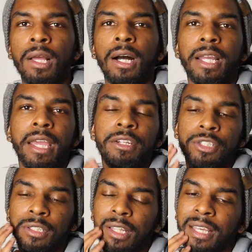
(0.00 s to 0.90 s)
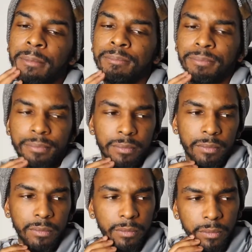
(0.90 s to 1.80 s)
occasionally.
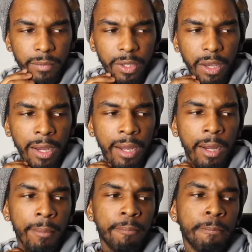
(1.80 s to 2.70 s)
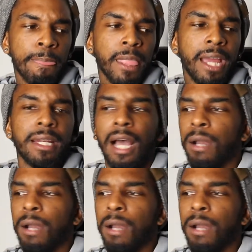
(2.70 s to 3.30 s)
And I